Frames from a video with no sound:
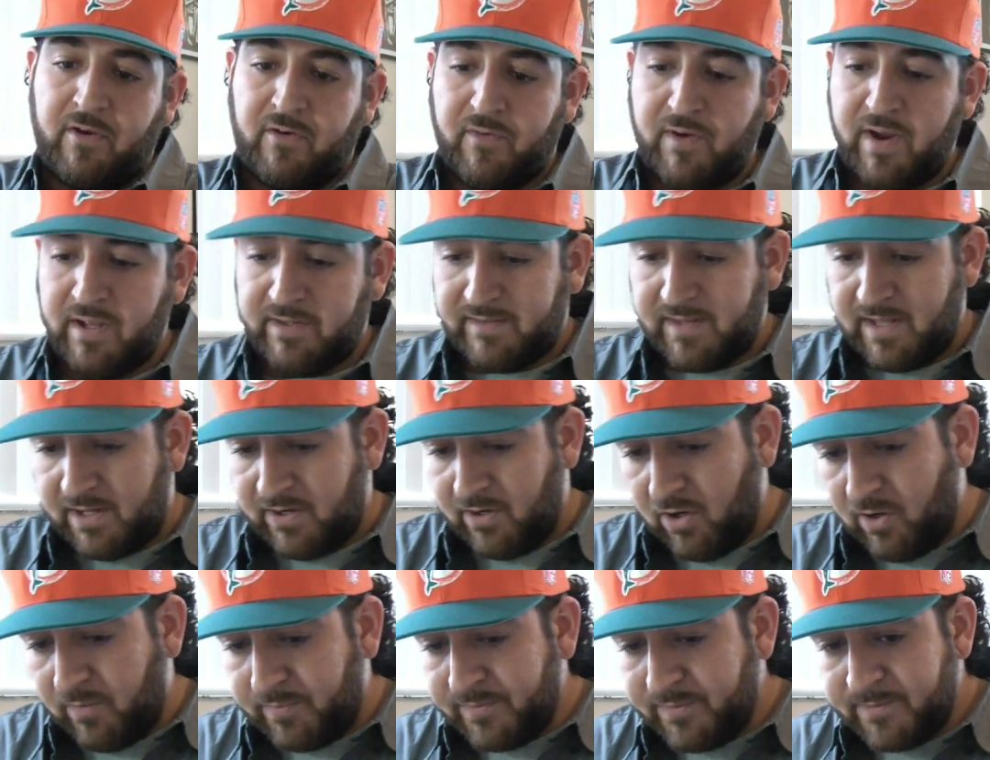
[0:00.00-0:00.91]
Crack that
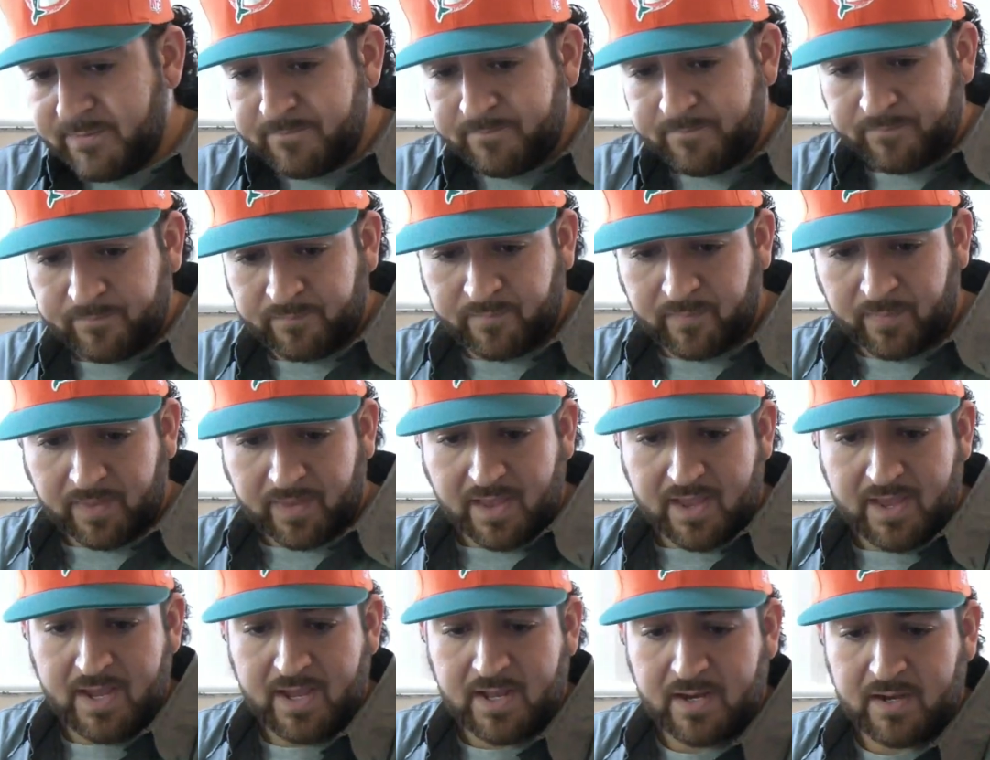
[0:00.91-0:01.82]
open,
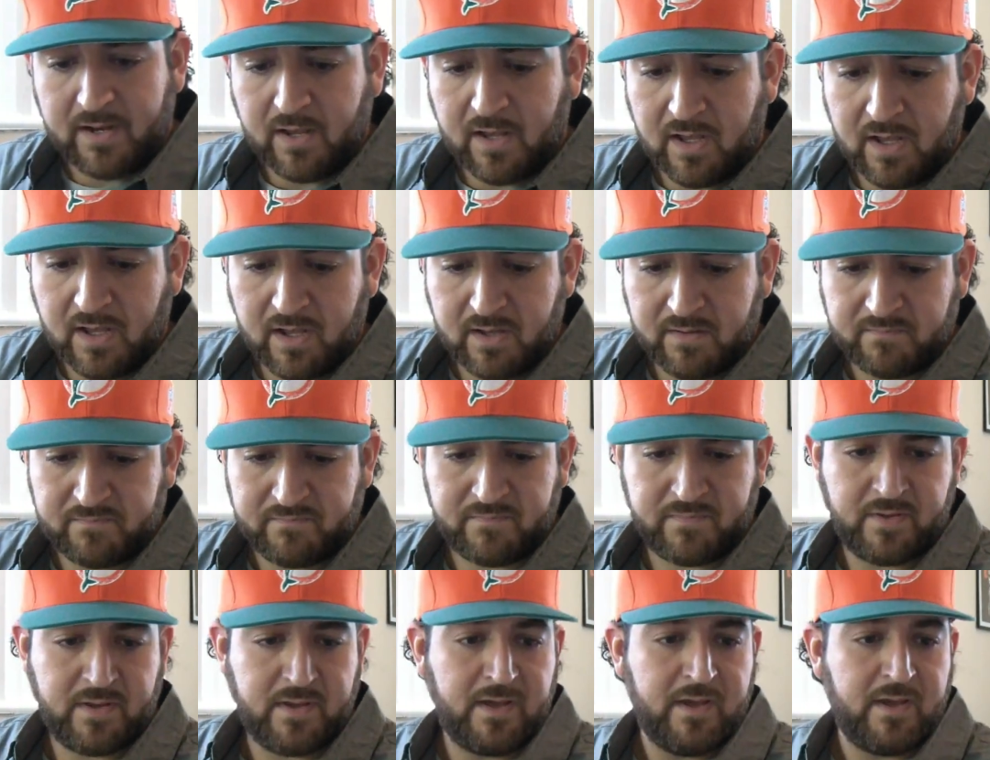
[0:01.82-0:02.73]
and uh,
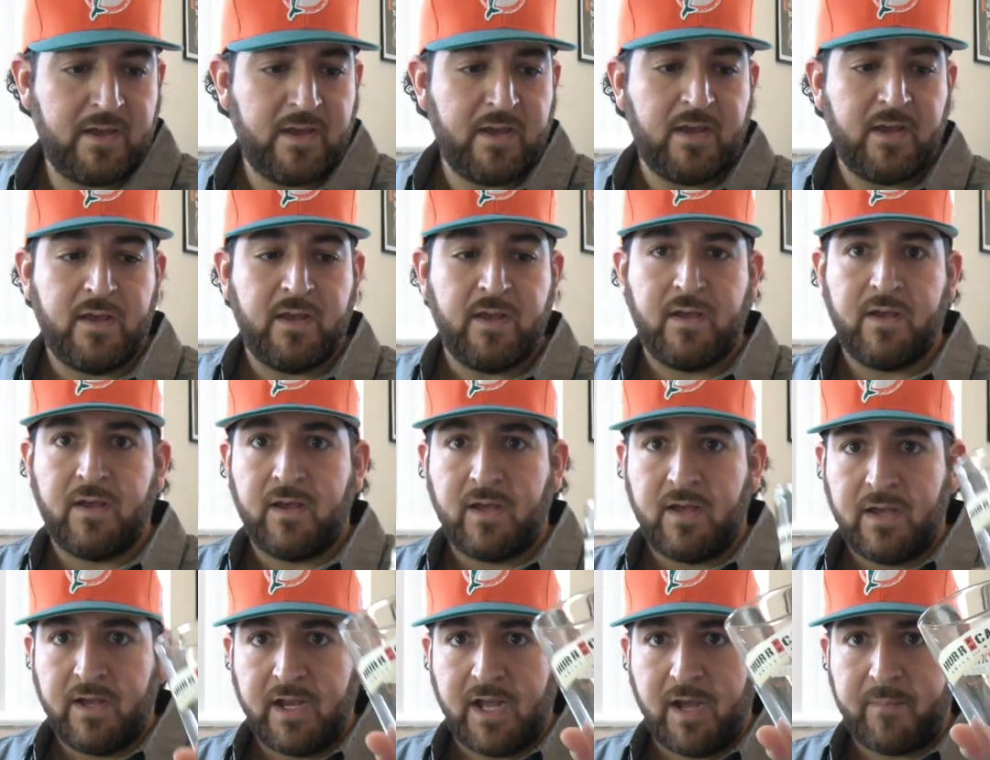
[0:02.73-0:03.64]

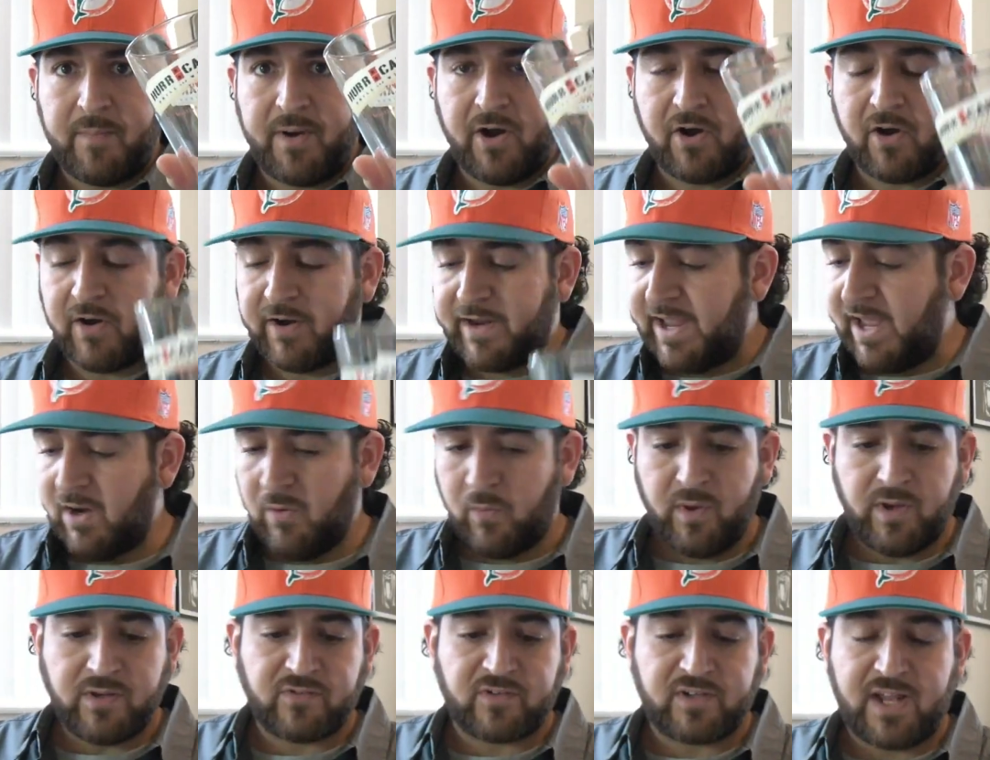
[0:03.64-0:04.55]
got my
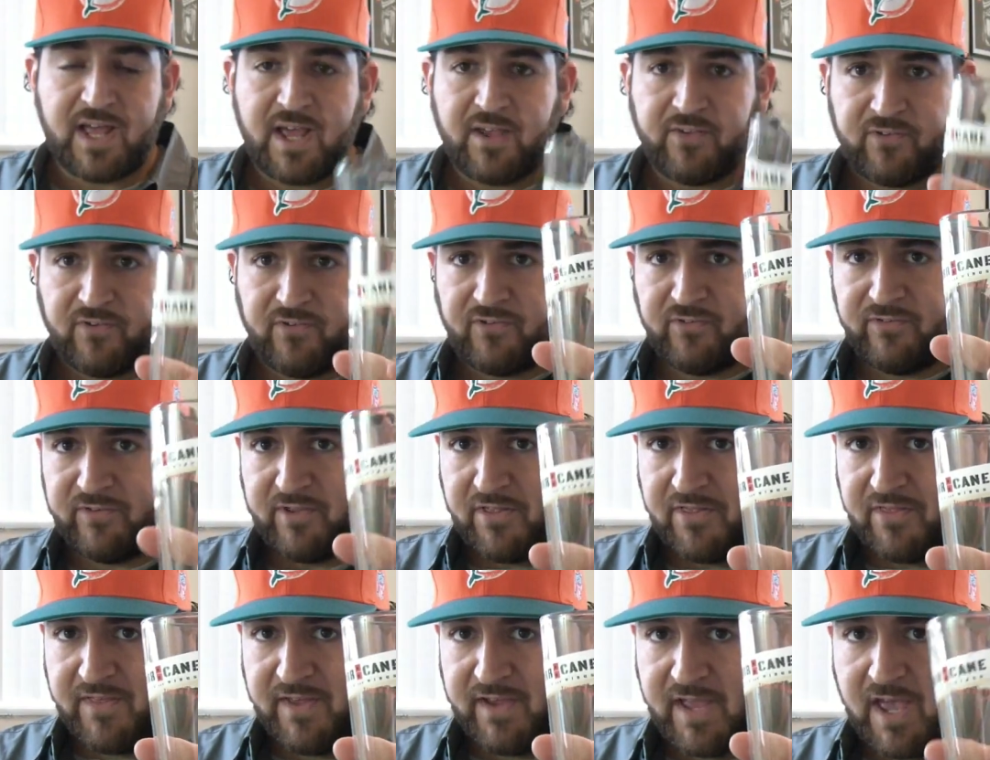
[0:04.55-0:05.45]
Hurricane Wings class. This is
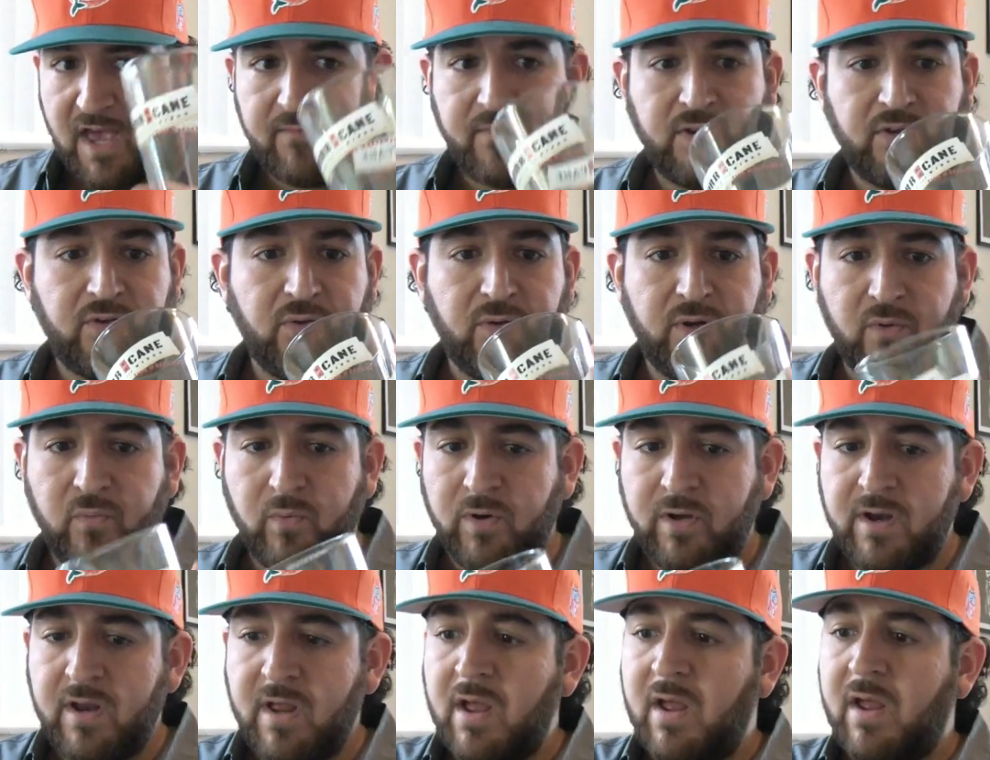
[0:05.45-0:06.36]
the thick, heavy-duty
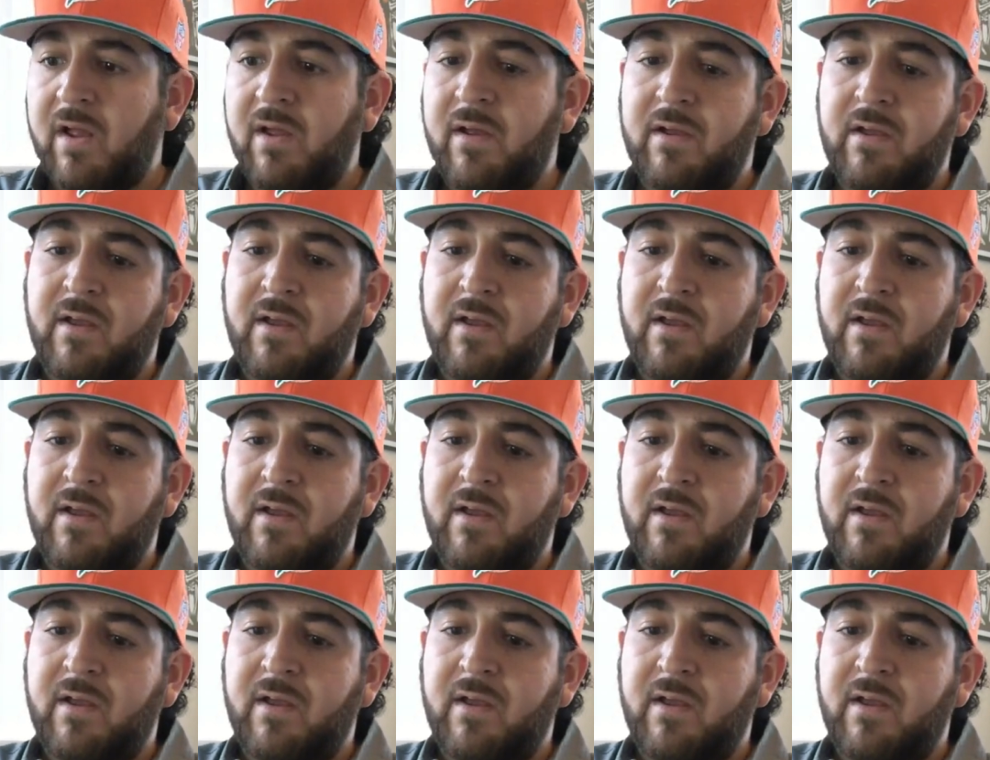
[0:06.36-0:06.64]
one.